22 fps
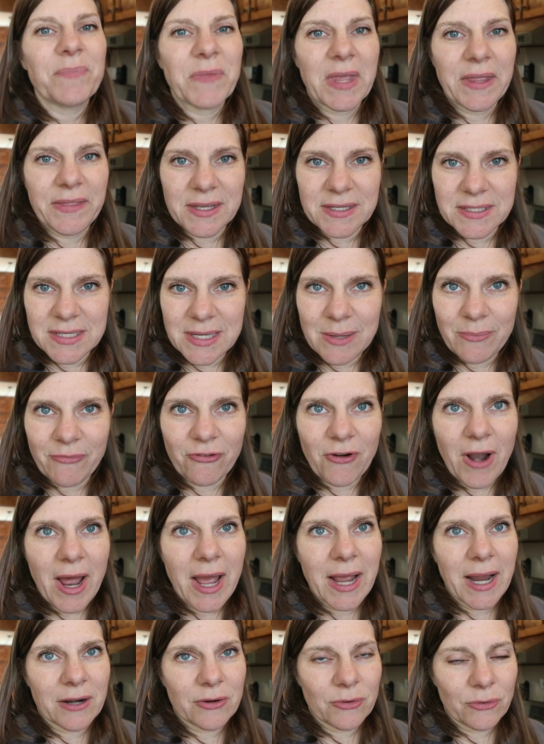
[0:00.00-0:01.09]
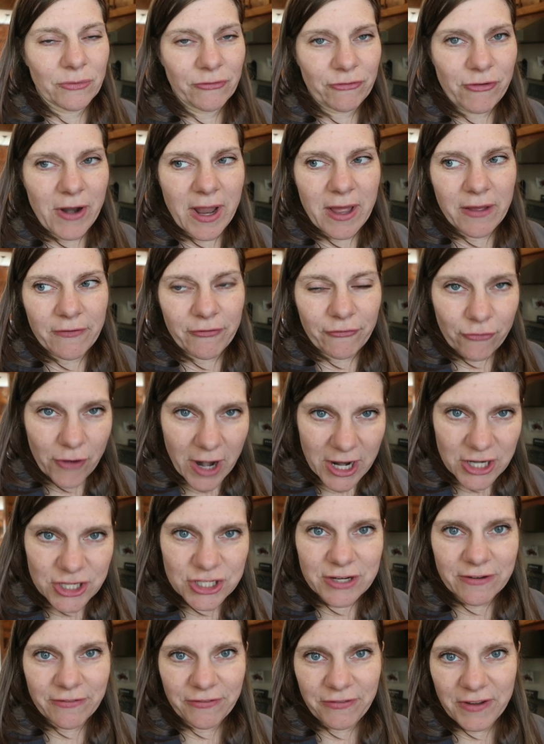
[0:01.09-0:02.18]
and then deep fry our own fre-
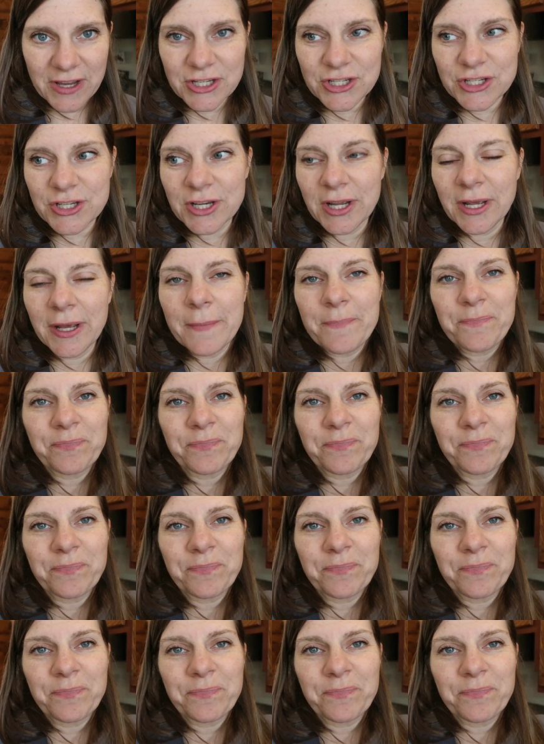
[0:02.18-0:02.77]
fresh fish.